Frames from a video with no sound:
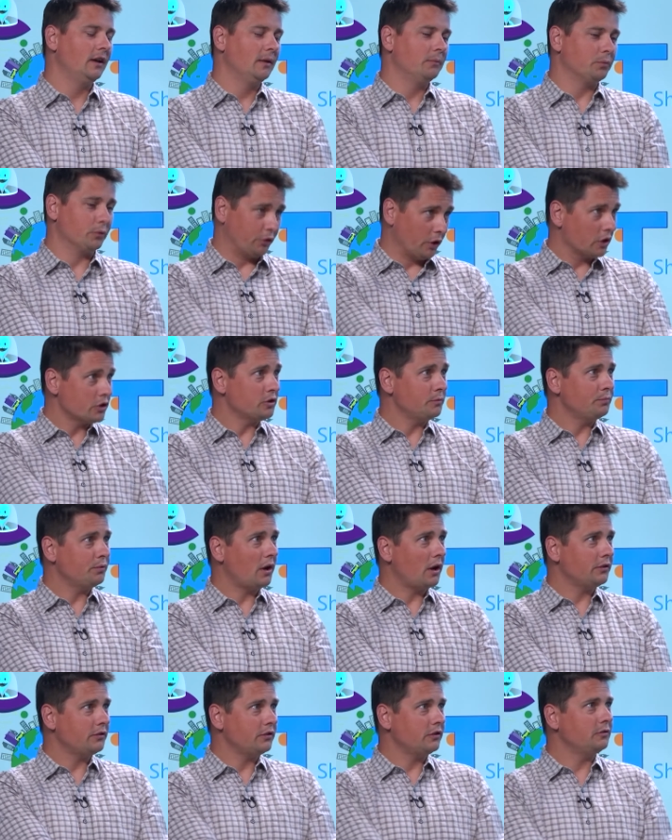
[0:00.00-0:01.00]
production
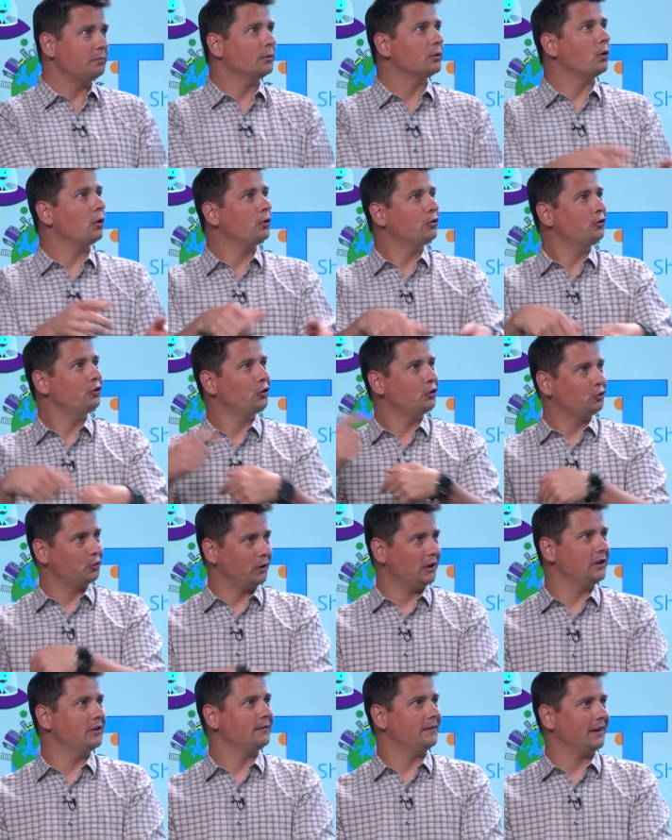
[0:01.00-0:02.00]
process, but also to
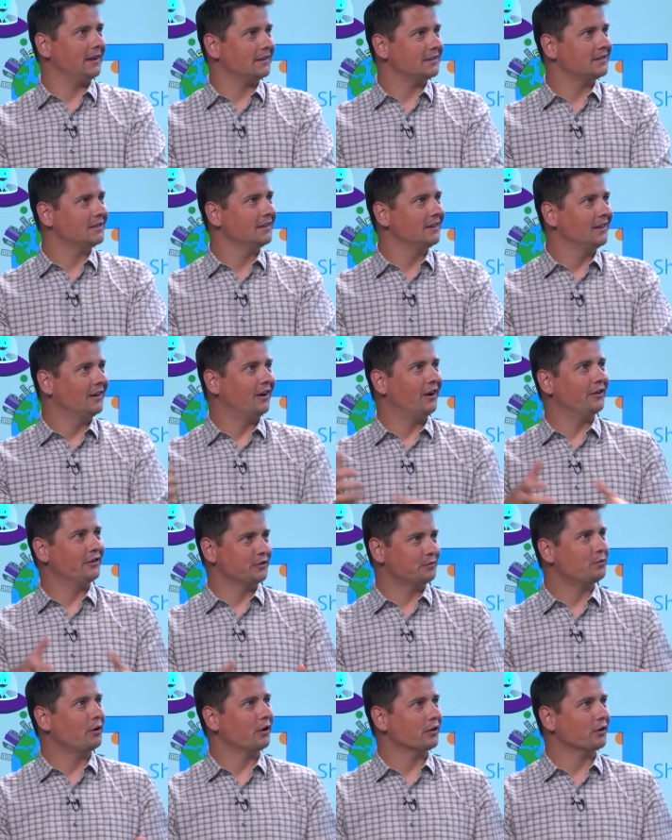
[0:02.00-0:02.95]
innovate on it's this product.